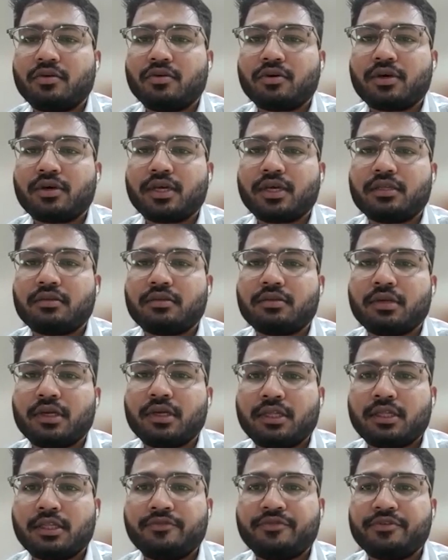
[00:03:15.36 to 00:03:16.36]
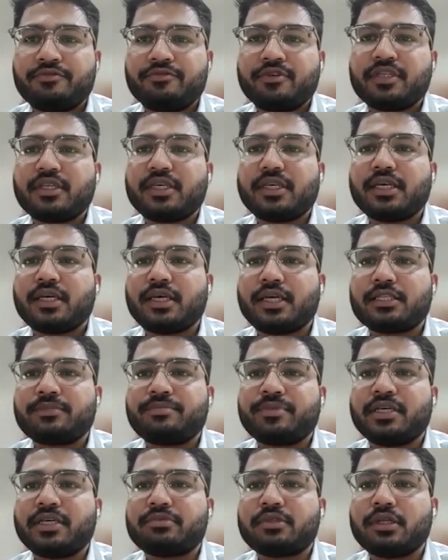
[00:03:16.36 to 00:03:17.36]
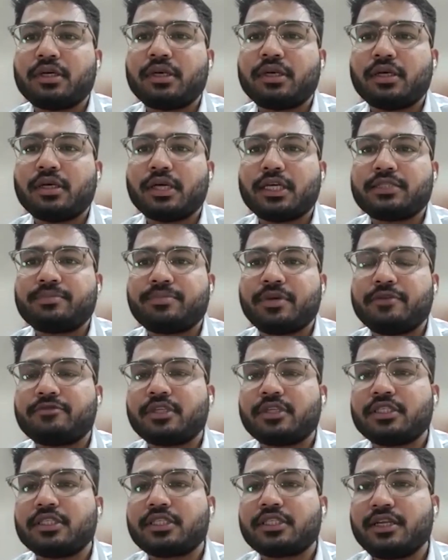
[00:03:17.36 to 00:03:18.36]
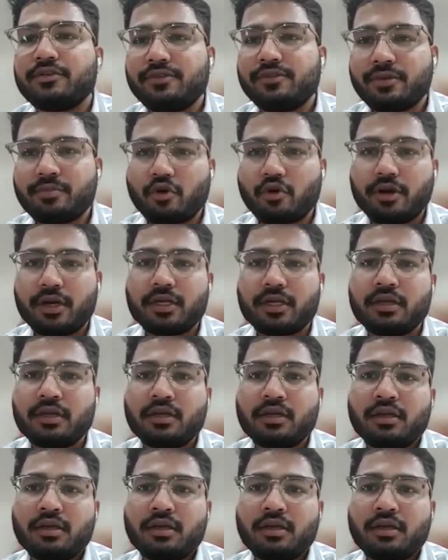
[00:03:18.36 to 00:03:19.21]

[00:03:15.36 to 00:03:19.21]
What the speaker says: Okay. The 50 SPF, SPF sunscreen will provide